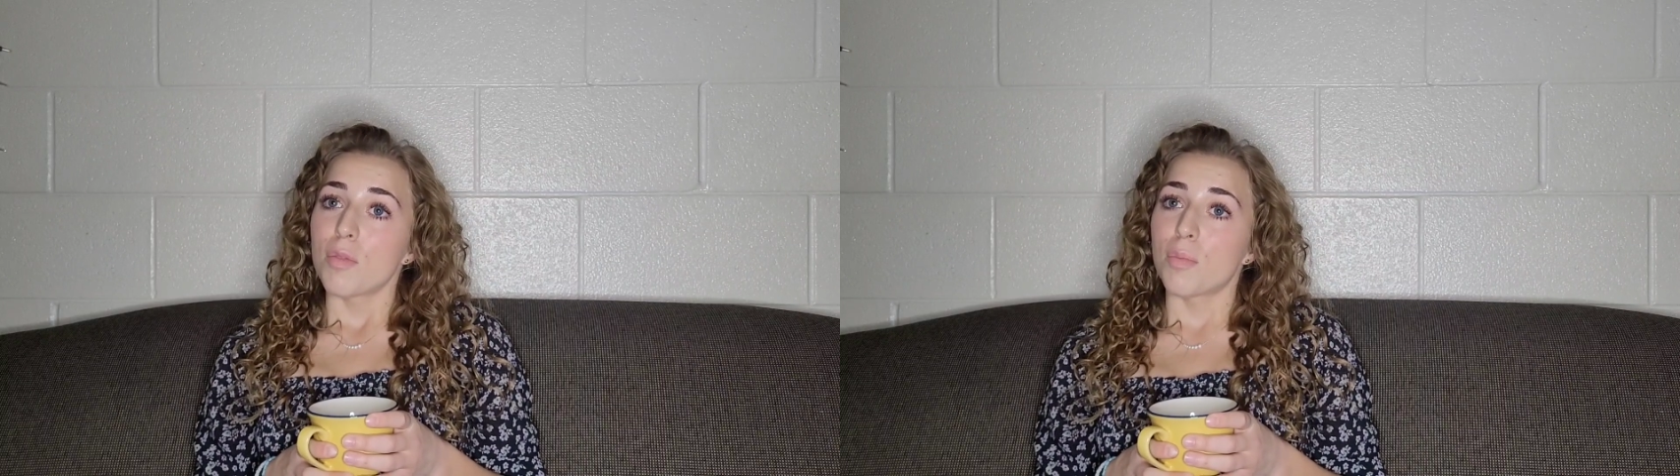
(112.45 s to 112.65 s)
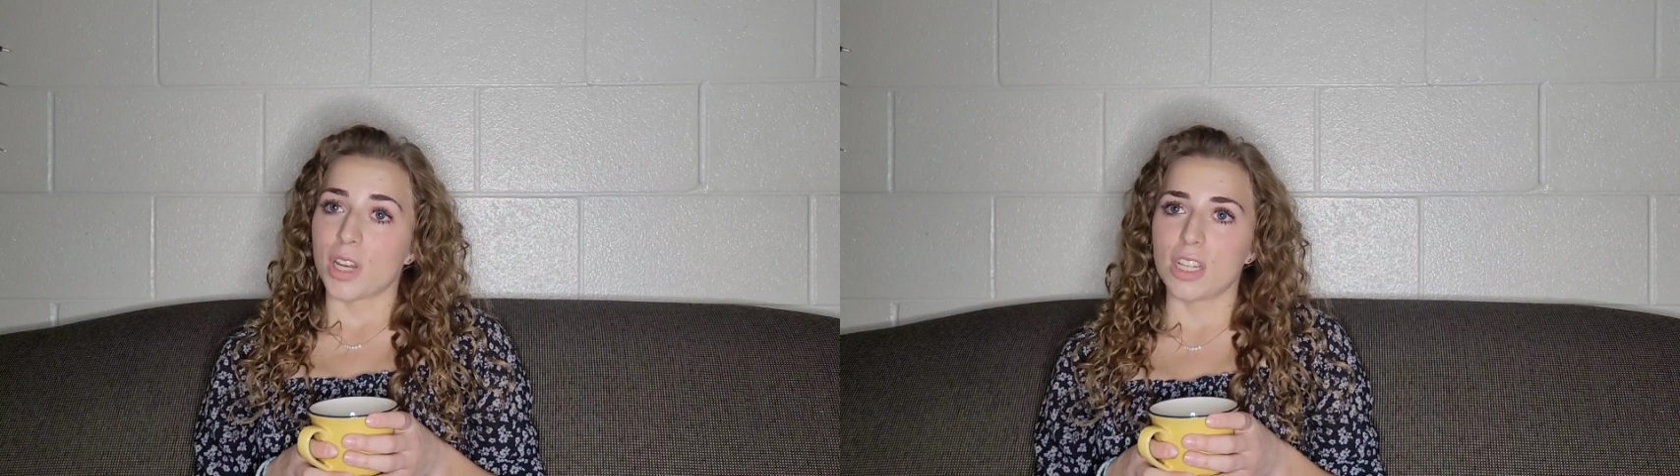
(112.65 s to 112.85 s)

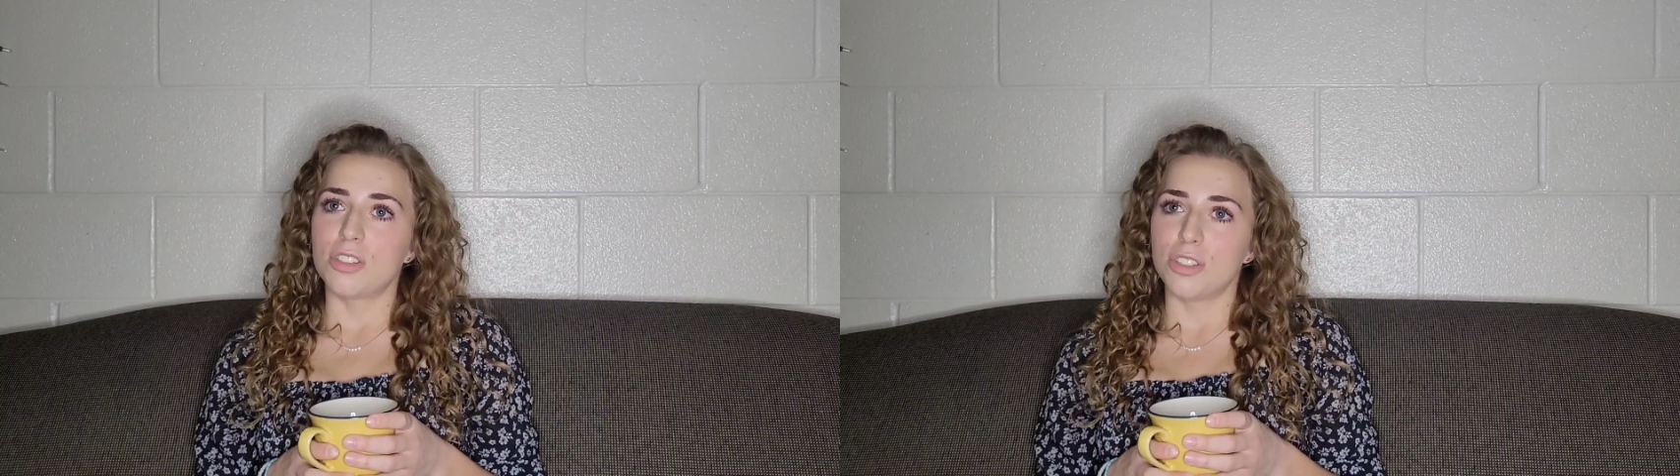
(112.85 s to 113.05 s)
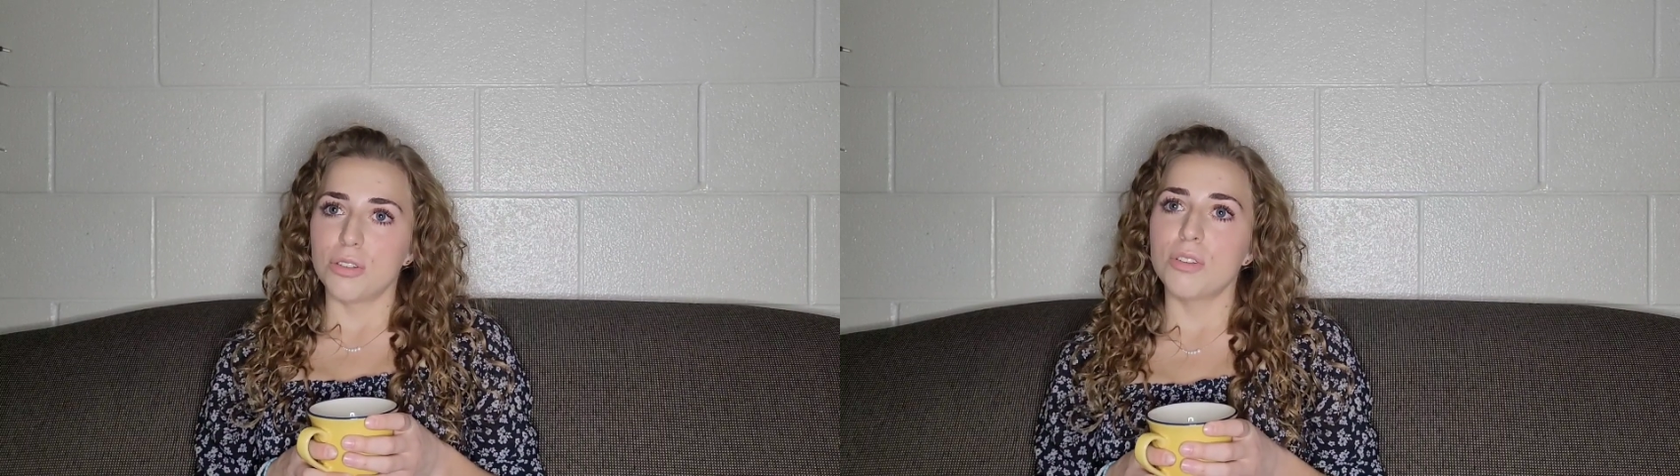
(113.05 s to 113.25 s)
but I
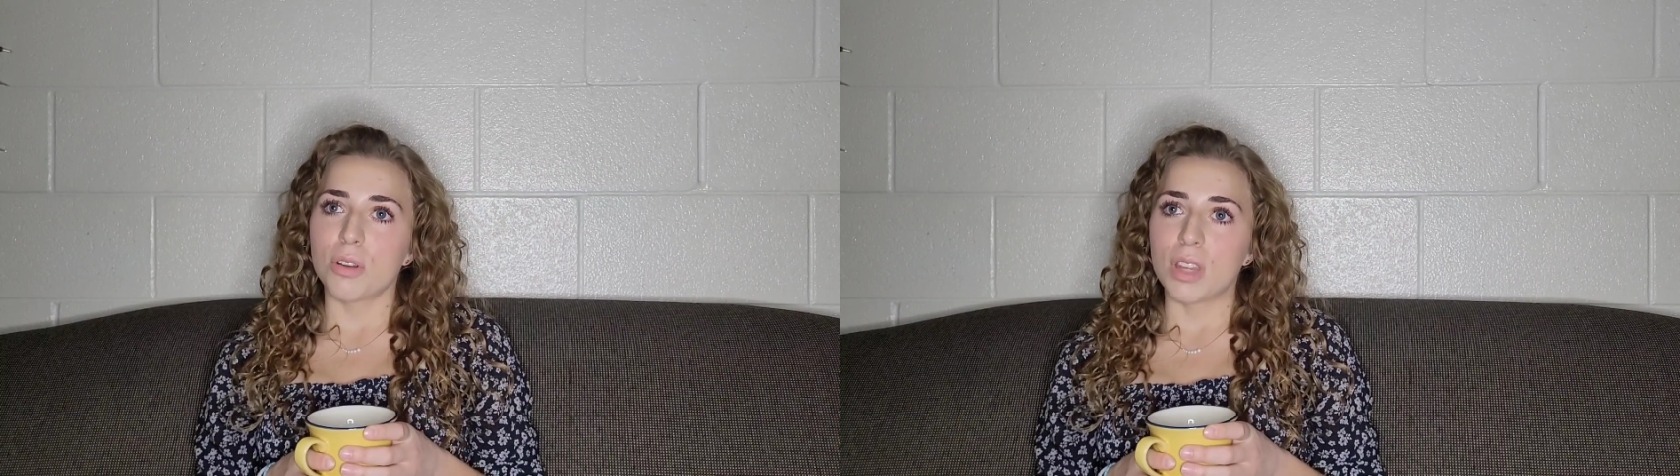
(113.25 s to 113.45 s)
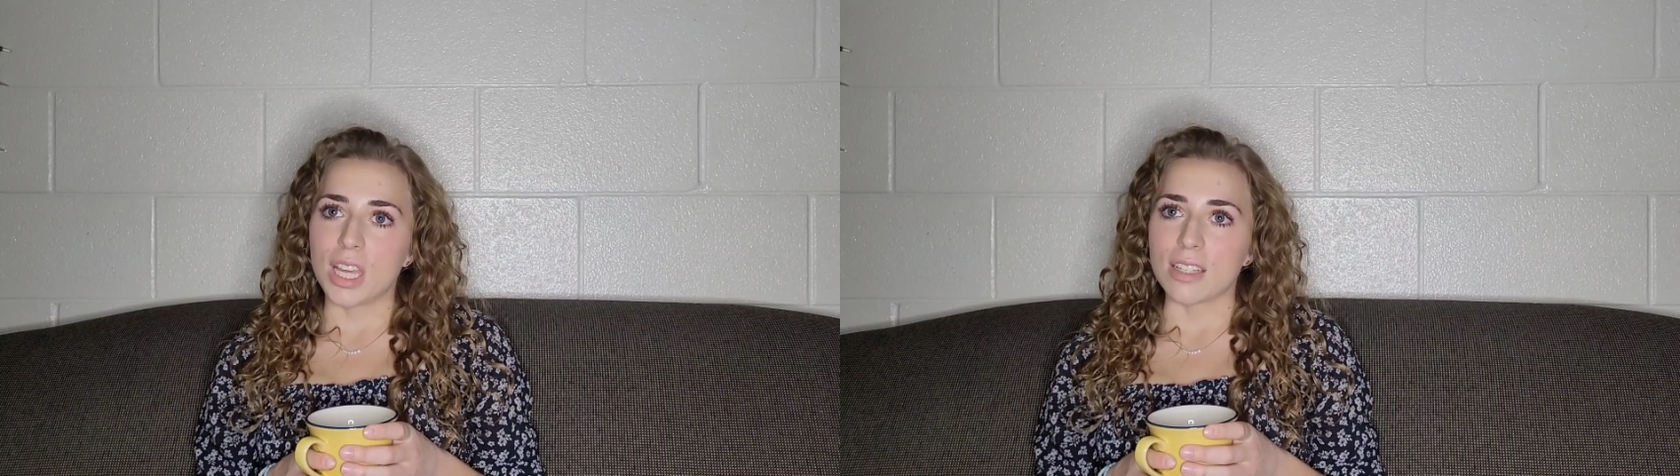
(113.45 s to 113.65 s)
do
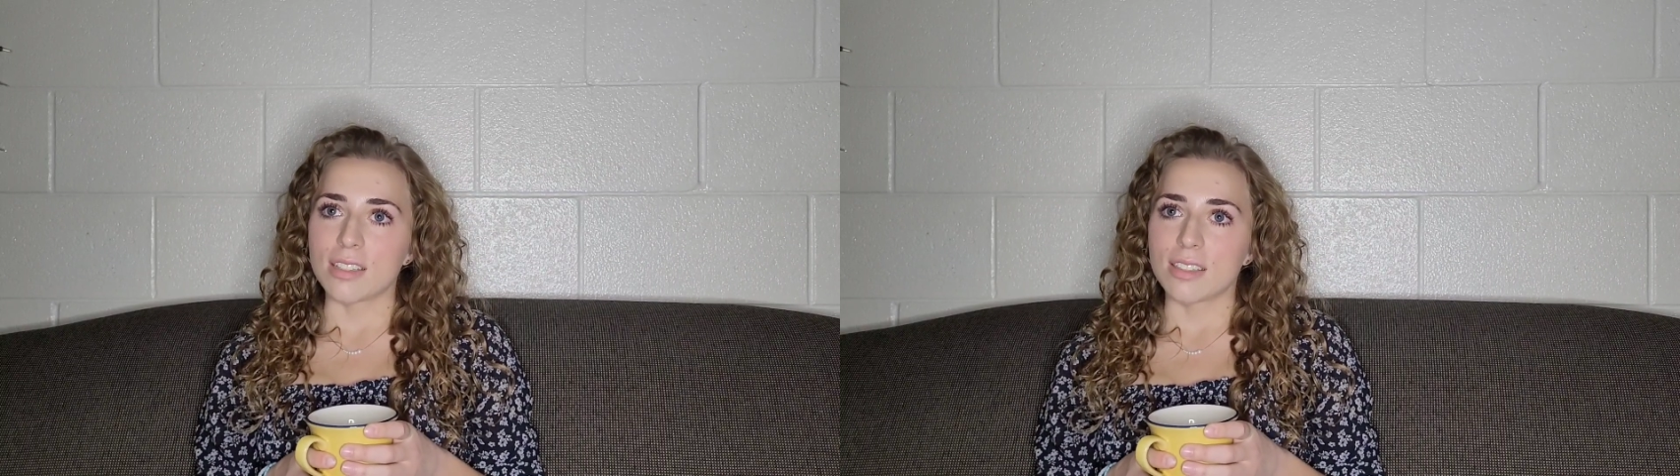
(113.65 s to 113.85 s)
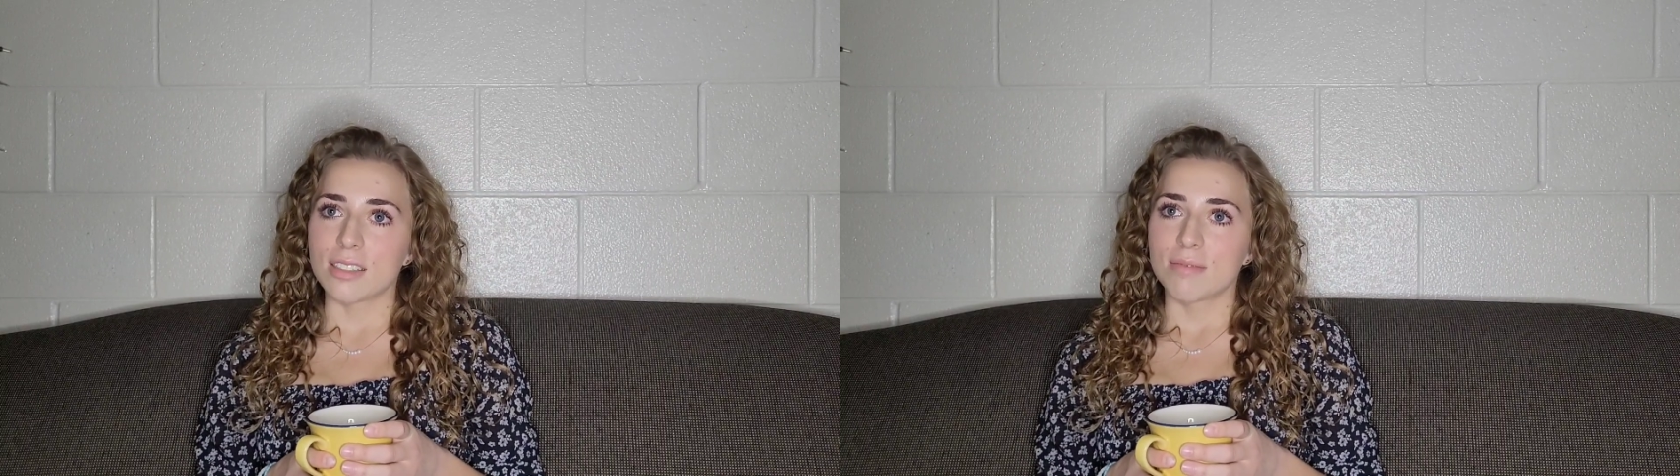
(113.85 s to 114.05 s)
know
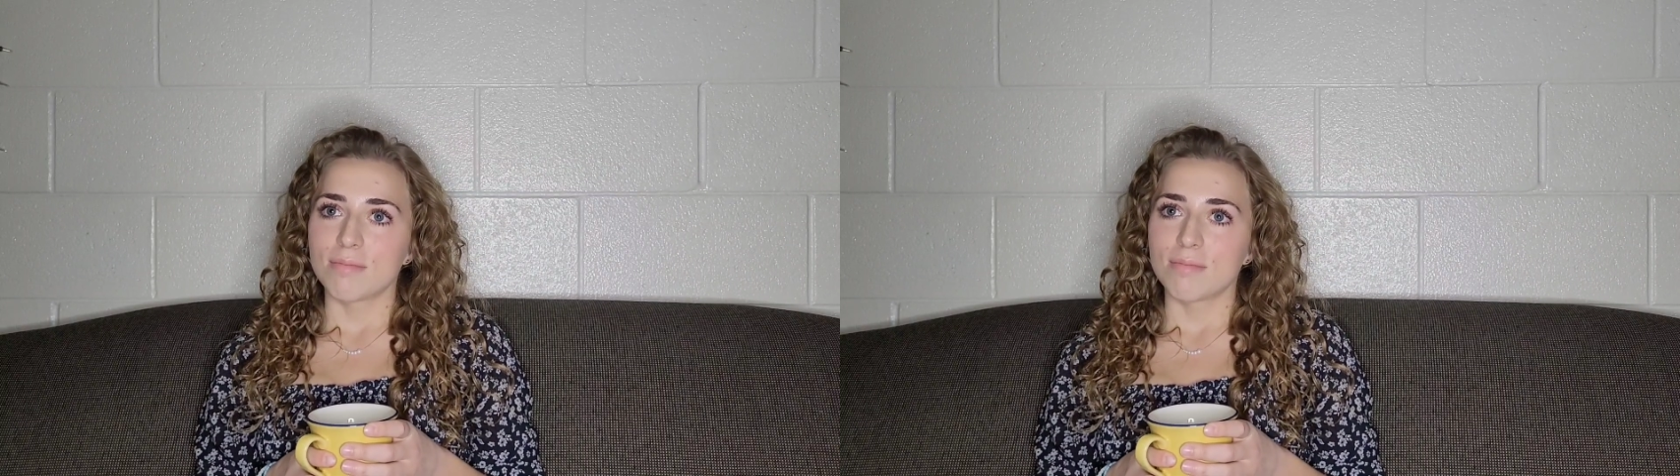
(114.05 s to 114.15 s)
this.